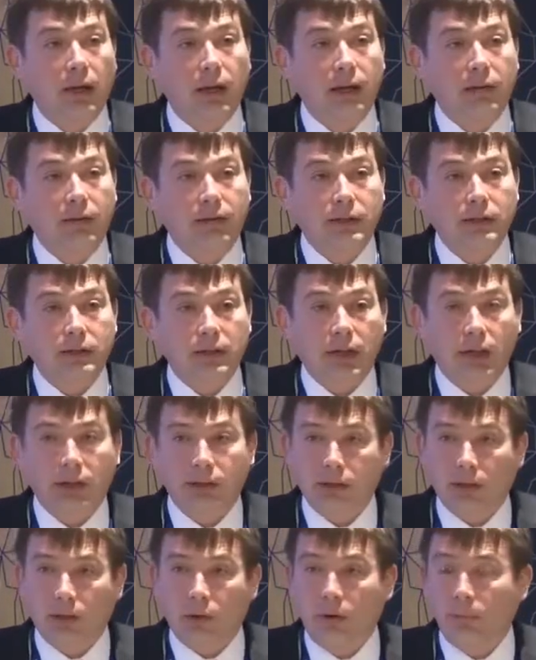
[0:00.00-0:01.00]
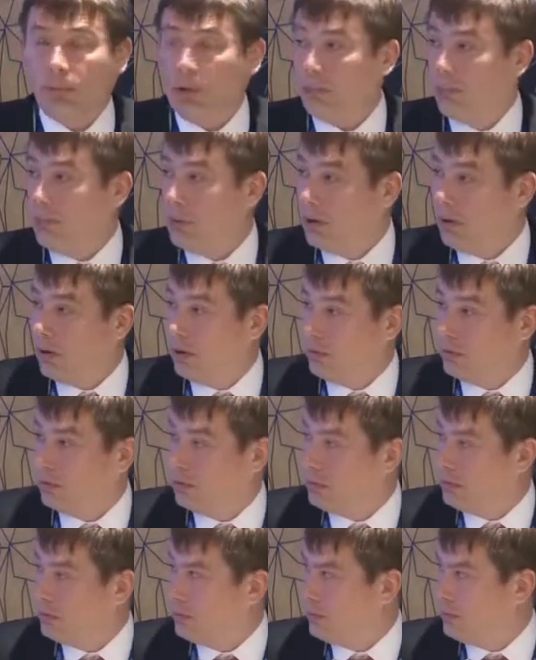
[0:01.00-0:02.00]
In this case, I remember
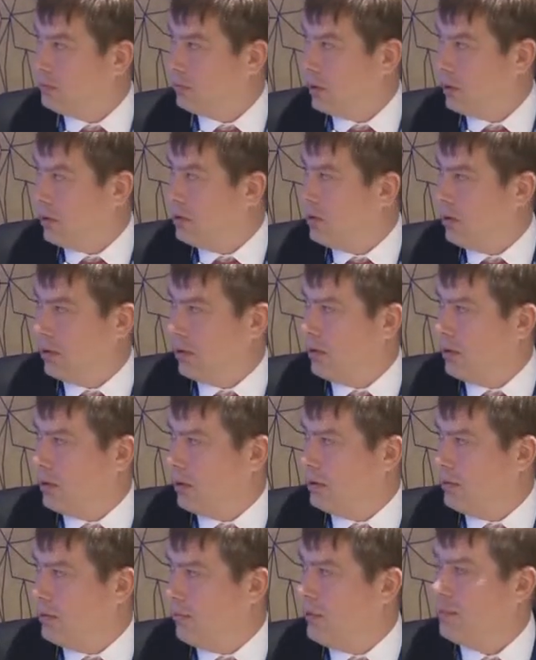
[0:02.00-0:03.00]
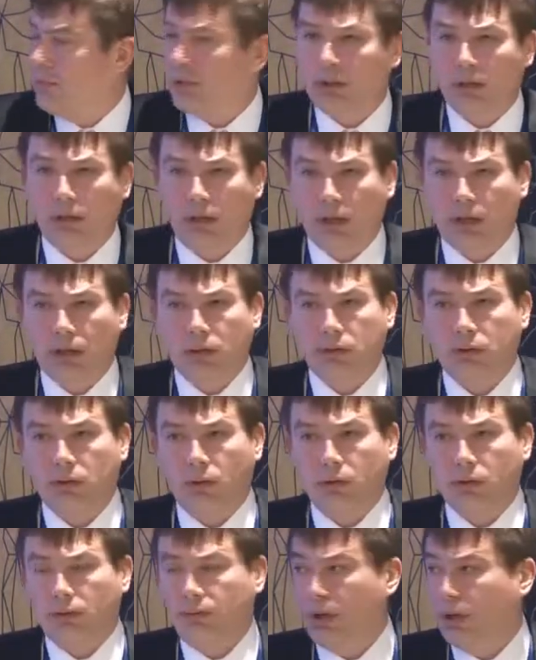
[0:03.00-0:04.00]
15 years
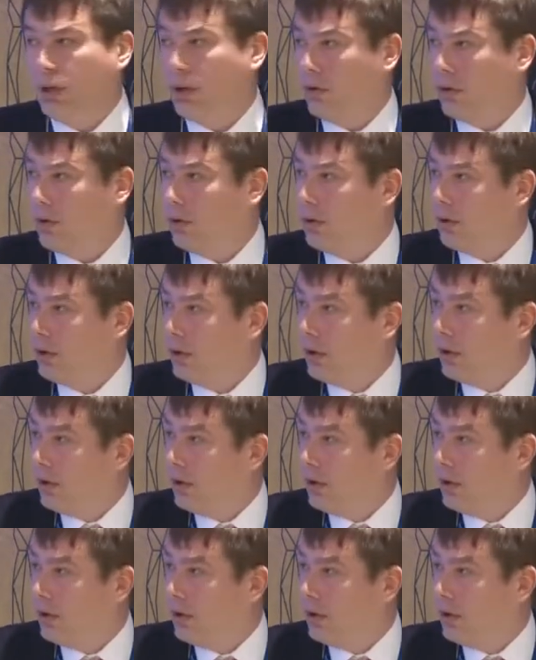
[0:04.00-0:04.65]
old video,